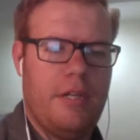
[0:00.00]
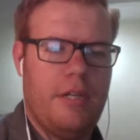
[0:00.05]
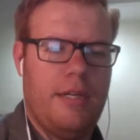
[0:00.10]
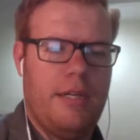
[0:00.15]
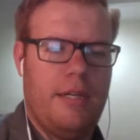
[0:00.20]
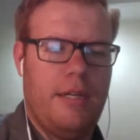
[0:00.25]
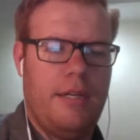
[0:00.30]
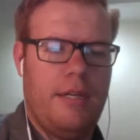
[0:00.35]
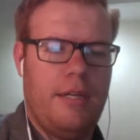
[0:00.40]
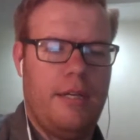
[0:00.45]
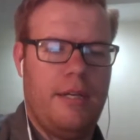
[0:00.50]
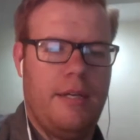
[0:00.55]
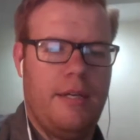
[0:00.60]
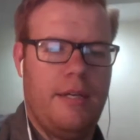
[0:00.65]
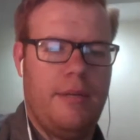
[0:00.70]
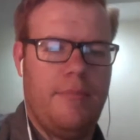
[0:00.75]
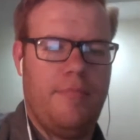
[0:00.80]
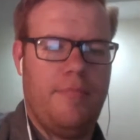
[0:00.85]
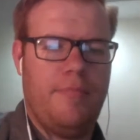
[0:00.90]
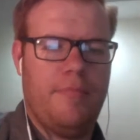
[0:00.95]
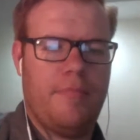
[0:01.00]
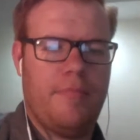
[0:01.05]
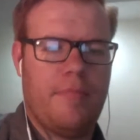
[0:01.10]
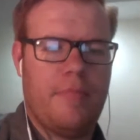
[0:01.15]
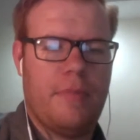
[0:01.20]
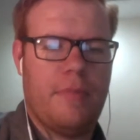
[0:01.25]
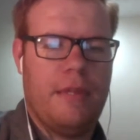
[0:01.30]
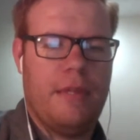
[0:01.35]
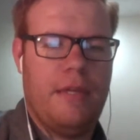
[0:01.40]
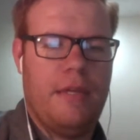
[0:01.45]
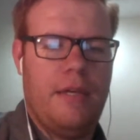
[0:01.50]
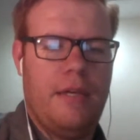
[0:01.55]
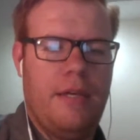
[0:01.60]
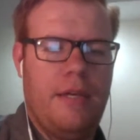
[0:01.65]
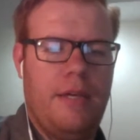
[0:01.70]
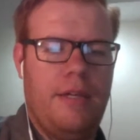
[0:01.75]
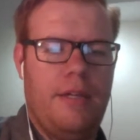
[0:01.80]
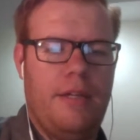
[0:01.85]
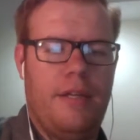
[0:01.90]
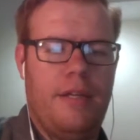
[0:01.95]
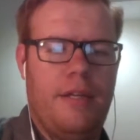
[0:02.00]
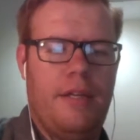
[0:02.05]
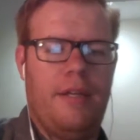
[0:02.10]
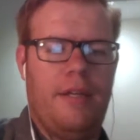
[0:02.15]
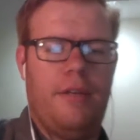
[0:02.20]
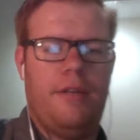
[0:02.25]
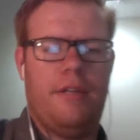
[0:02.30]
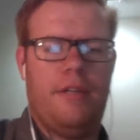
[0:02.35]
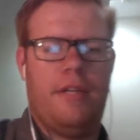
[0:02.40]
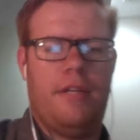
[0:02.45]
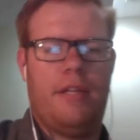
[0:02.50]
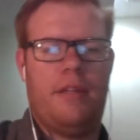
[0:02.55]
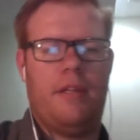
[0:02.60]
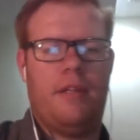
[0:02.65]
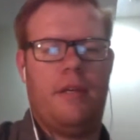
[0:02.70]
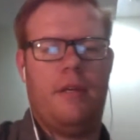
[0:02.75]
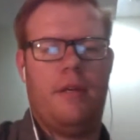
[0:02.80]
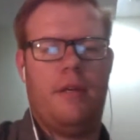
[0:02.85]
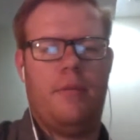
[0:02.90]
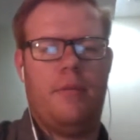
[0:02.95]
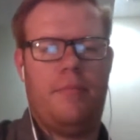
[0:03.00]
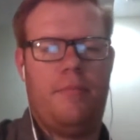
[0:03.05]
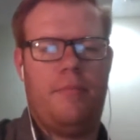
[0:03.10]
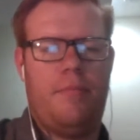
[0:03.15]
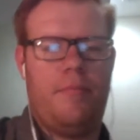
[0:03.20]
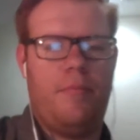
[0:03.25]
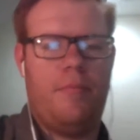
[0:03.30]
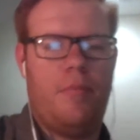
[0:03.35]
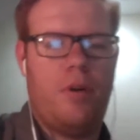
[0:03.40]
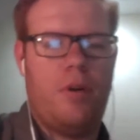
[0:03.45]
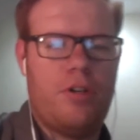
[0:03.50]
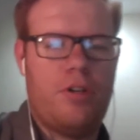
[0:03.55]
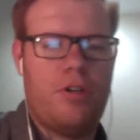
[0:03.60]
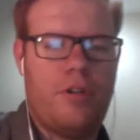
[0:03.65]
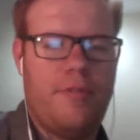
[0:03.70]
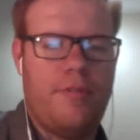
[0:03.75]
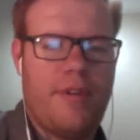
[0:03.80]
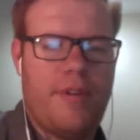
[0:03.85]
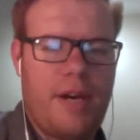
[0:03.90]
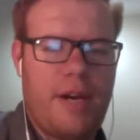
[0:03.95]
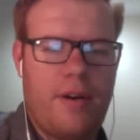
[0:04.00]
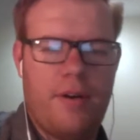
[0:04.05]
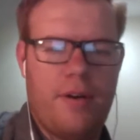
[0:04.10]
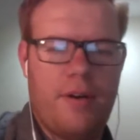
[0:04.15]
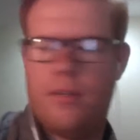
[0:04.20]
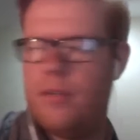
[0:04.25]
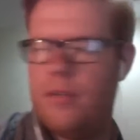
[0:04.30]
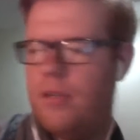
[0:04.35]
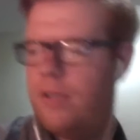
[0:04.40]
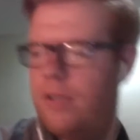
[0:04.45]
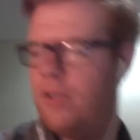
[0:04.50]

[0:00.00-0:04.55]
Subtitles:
And then to get the margin of error,